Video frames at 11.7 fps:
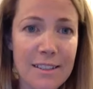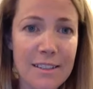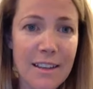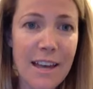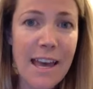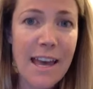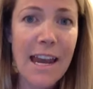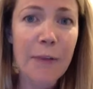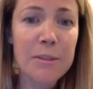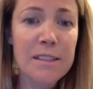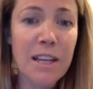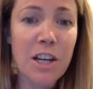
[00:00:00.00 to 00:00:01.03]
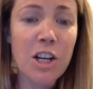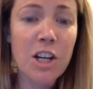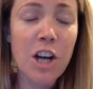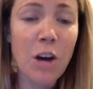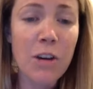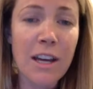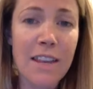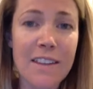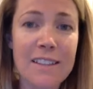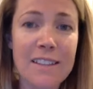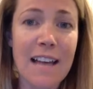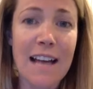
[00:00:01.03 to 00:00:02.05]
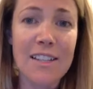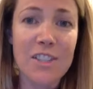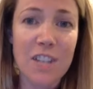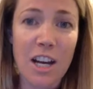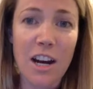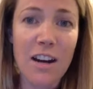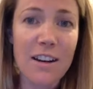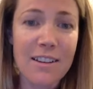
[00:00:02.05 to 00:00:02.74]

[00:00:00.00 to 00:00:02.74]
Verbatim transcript: And I was in Kona this last year.